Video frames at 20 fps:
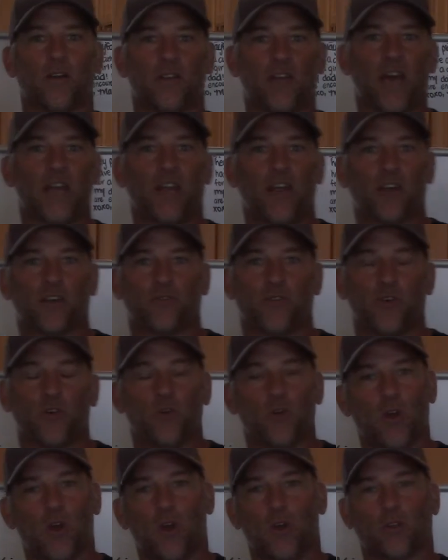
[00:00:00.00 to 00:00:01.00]
that
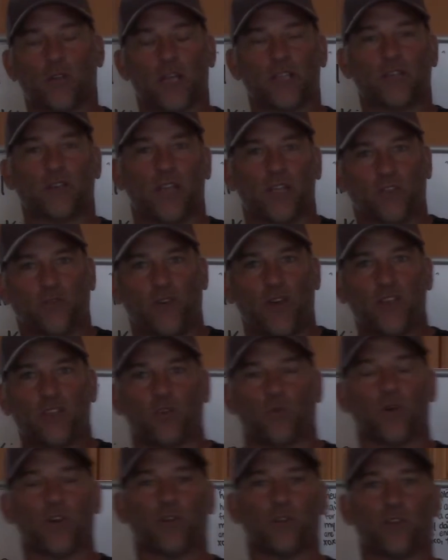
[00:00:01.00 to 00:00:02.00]
interview. Let's face
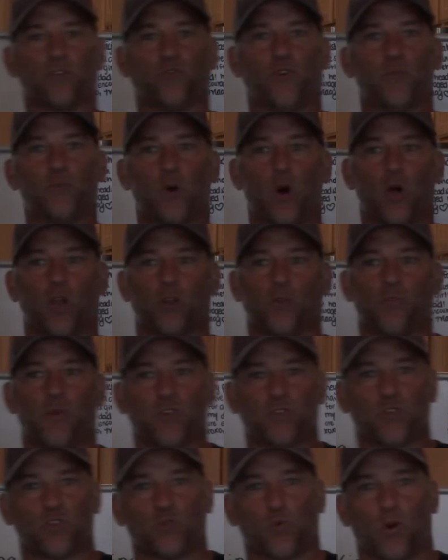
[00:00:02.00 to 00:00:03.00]
it, whether it's football or the
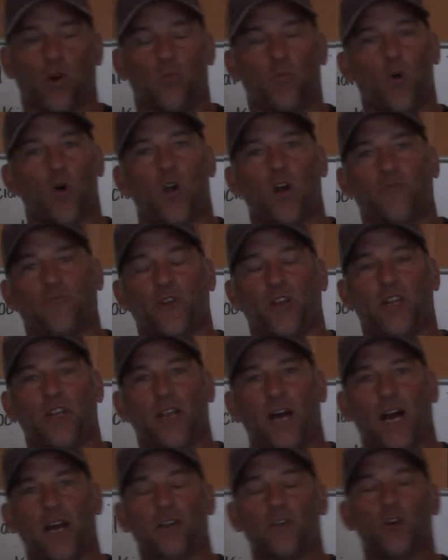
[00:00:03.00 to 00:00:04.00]
business world, more often than
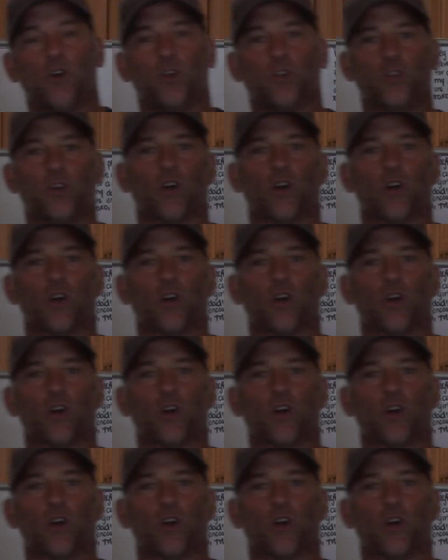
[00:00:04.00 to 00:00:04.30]
not,